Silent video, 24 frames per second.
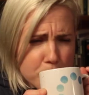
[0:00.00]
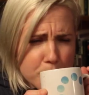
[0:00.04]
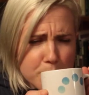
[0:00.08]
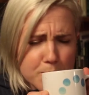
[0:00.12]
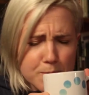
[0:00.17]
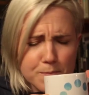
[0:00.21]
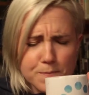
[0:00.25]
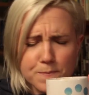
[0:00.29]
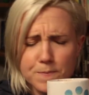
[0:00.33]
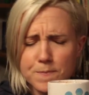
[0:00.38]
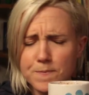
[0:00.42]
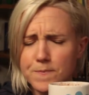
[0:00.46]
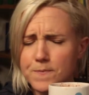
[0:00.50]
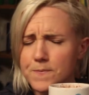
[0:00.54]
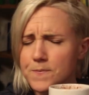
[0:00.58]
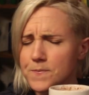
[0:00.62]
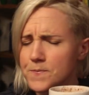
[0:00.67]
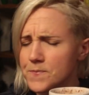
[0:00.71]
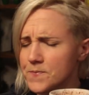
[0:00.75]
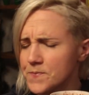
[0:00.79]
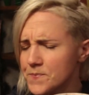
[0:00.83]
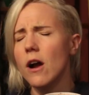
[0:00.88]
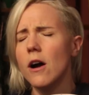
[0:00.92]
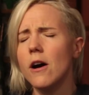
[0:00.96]

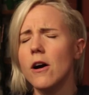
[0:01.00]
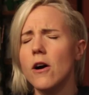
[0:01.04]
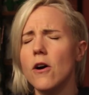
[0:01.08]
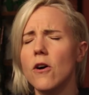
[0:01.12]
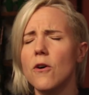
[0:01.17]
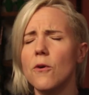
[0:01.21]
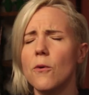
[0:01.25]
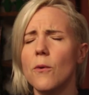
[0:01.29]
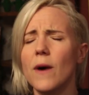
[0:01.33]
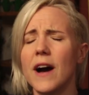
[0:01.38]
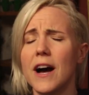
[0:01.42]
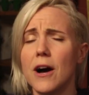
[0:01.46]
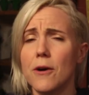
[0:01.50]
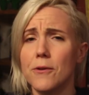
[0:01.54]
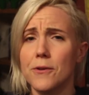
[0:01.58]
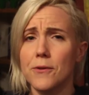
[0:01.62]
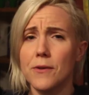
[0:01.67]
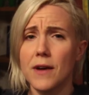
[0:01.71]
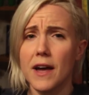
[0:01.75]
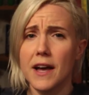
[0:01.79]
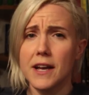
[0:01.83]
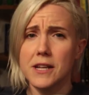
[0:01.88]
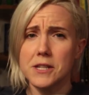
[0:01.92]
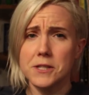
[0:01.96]
Oh wow, you
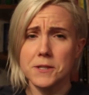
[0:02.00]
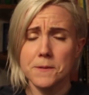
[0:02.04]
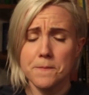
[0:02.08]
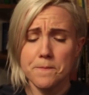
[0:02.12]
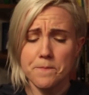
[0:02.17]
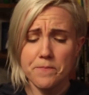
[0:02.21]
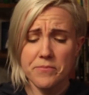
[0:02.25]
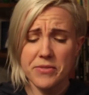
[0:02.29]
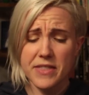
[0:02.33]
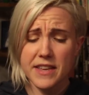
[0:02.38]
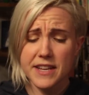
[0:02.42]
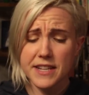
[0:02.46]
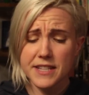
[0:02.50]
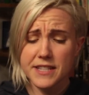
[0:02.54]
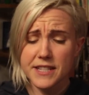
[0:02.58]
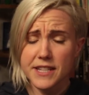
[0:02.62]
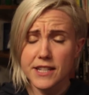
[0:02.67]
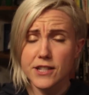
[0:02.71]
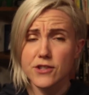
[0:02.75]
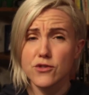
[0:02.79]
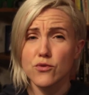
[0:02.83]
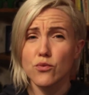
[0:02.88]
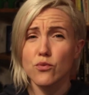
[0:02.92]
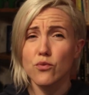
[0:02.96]
guys. This
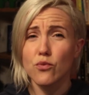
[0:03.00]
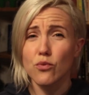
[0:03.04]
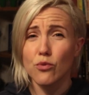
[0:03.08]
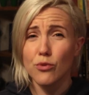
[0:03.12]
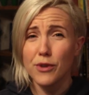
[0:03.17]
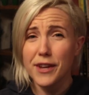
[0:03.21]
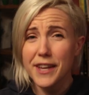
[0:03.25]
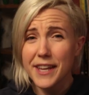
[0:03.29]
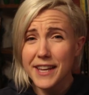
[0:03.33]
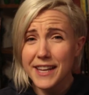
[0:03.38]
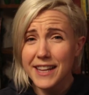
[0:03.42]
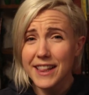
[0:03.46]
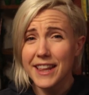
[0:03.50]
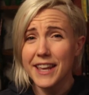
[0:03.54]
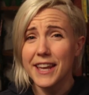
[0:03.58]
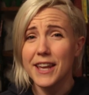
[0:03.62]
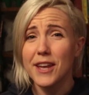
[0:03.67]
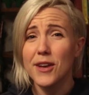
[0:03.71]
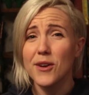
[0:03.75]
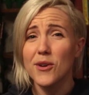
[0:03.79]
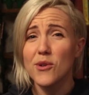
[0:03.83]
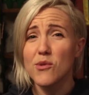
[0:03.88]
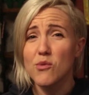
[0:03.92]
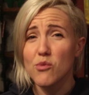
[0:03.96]
is
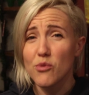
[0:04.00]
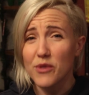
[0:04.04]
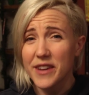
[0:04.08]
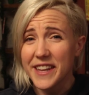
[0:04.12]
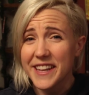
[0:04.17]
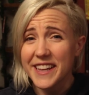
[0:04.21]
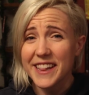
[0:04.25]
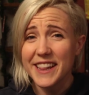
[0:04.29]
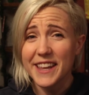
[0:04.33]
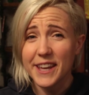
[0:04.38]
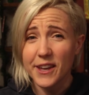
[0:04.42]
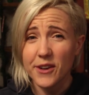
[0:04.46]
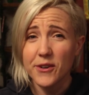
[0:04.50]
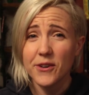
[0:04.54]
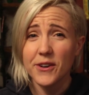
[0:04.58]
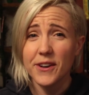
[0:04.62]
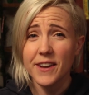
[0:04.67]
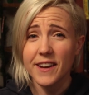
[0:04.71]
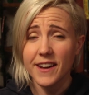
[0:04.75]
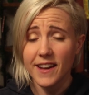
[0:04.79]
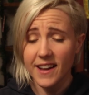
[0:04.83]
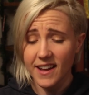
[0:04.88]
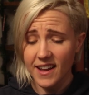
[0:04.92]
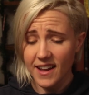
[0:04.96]
really, really
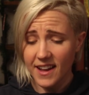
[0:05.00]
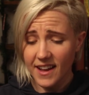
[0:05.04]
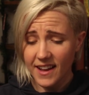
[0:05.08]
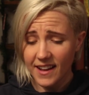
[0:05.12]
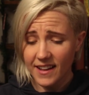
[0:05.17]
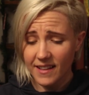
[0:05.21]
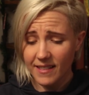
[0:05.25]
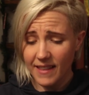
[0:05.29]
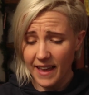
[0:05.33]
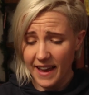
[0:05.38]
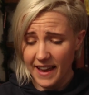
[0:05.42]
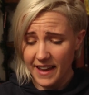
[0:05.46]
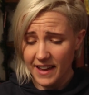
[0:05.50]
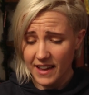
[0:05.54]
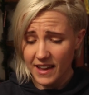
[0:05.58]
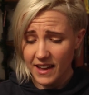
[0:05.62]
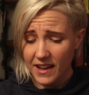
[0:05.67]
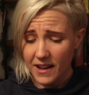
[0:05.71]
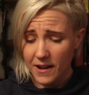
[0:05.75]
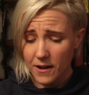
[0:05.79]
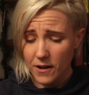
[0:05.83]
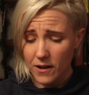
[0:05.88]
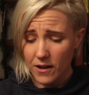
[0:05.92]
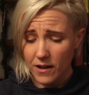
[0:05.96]
good.
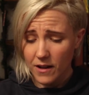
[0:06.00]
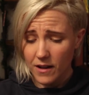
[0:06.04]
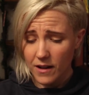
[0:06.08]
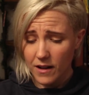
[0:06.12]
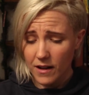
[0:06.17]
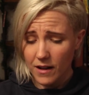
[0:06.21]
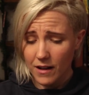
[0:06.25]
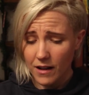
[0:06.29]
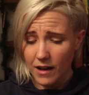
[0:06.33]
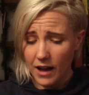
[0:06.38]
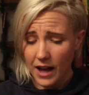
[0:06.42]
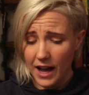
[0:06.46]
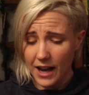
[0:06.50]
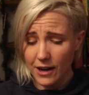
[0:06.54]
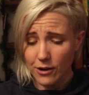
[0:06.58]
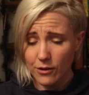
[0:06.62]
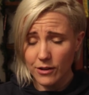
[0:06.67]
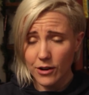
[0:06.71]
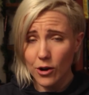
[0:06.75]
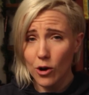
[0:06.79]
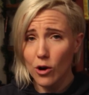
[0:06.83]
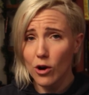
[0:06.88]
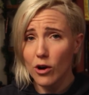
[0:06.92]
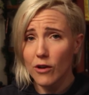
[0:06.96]
I
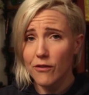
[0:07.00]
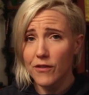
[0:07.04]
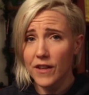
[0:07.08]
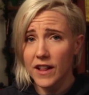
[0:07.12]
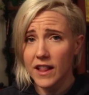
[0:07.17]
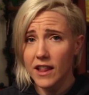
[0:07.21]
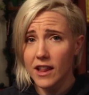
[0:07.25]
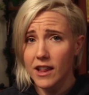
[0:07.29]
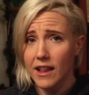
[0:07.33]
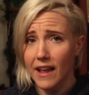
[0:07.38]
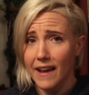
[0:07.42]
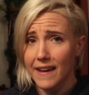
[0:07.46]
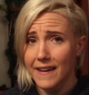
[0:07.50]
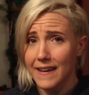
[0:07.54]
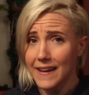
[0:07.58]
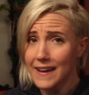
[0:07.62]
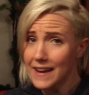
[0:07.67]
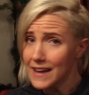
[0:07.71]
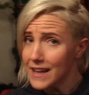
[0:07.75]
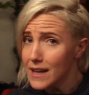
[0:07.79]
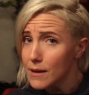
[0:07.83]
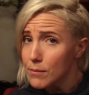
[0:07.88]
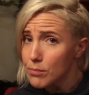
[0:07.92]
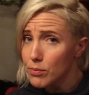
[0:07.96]
don't know if it's
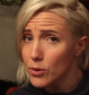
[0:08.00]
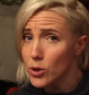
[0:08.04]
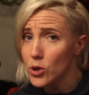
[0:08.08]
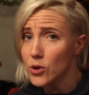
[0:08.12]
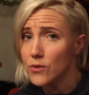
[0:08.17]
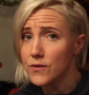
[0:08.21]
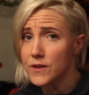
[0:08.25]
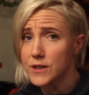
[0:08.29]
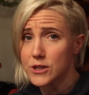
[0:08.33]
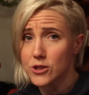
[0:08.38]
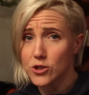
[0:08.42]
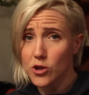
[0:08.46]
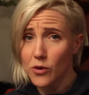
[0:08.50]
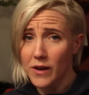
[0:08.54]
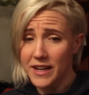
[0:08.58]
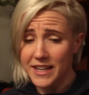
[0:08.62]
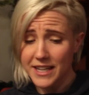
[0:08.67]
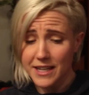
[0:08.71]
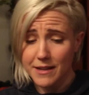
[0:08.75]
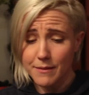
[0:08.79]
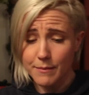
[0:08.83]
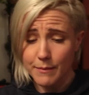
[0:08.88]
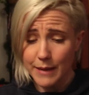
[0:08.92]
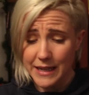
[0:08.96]
idiot-proof and so I
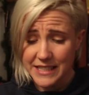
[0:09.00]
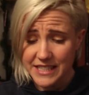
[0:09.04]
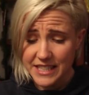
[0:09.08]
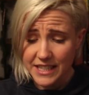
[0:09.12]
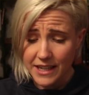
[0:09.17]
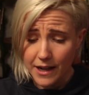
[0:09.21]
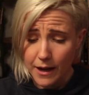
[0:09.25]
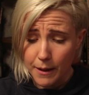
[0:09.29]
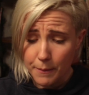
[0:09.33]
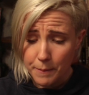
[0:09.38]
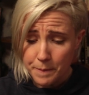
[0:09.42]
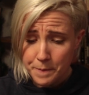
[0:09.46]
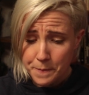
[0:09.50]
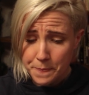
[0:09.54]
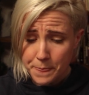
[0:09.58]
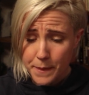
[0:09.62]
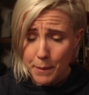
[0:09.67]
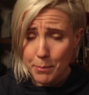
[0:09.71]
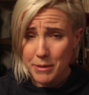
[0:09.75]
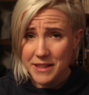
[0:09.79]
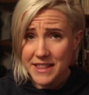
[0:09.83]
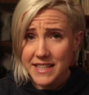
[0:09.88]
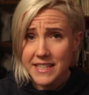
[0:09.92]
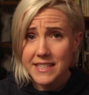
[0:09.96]
didn't mess it up,
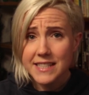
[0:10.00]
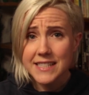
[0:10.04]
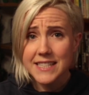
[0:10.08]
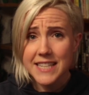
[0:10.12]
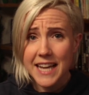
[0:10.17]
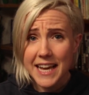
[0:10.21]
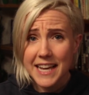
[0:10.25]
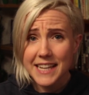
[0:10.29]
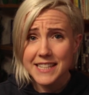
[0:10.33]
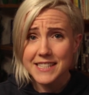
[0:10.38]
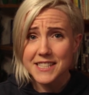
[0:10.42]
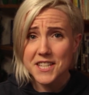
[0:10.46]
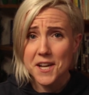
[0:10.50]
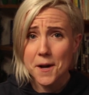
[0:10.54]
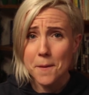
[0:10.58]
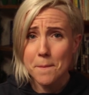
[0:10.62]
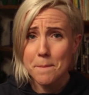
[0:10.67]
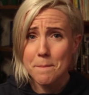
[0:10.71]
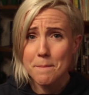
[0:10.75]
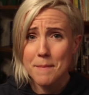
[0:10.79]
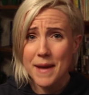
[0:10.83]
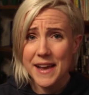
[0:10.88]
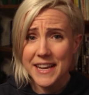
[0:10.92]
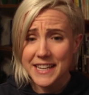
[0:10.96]
but this tastes
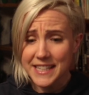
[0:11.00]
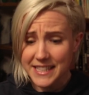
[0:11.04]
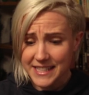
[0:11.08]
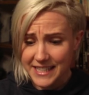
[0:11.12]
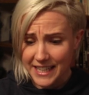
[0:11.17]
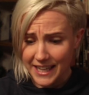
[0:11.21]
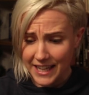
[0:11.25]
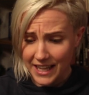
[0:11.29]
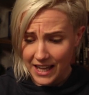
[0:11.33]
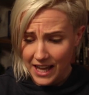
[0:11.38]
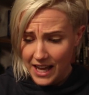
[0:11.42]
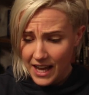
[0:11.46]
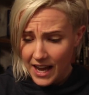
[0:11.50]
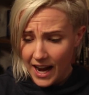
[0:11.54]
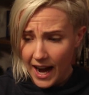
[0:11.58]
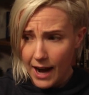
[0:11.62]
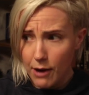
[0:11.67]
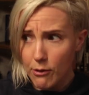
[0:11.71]
amazing.